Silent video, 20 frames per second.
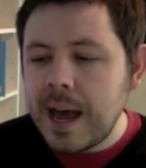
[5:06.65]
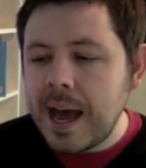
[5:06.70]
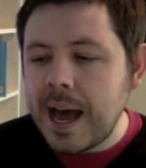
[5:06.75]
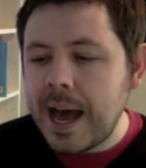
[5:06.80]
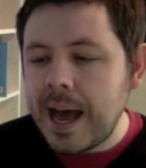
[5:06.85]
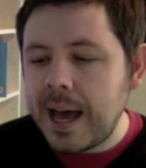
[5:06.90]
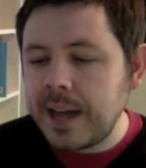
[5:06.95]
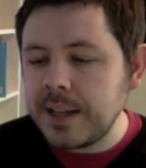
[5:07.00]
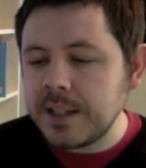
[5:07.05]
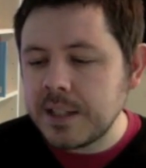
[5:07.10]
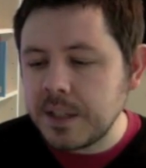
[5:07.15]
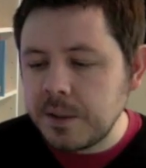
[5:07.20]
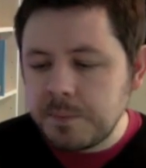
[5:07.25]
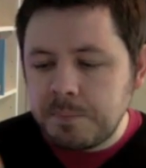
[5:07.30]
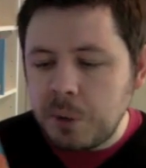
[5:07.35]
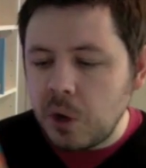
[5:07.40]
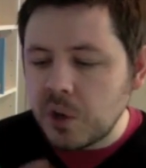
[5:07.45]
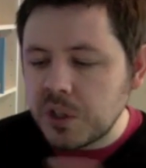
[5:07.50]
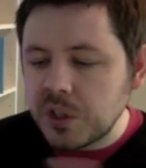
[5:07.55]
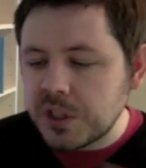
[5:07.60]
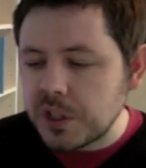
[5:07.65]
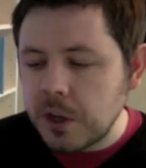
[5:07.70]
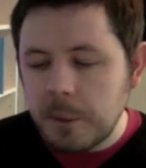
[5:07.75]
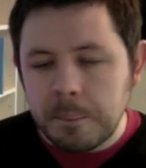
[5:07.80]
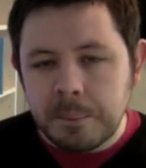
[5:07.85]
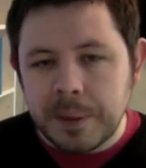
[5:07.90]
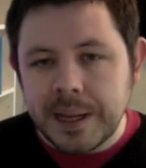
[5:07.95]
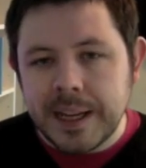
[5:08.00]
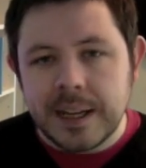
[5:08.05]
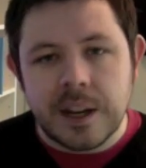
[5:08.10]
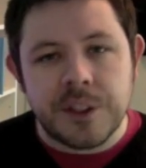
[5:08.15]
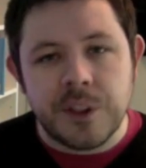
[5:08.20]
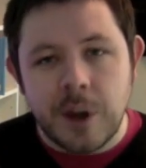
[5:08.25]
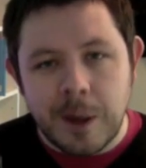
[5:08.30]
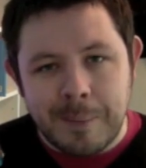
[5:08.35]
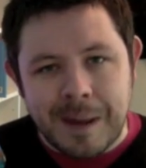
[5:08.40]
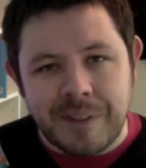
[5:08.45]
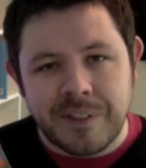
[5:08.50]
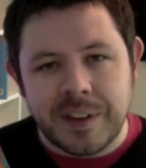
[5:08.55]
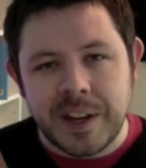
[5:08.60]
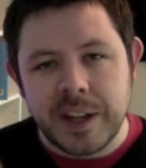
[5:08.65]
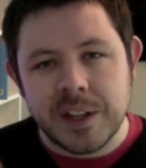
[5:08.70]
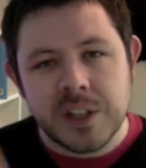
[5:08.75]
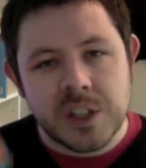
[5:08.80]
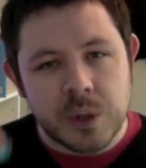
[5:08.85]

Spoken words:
and it boxed complete, and I thought I'm having it.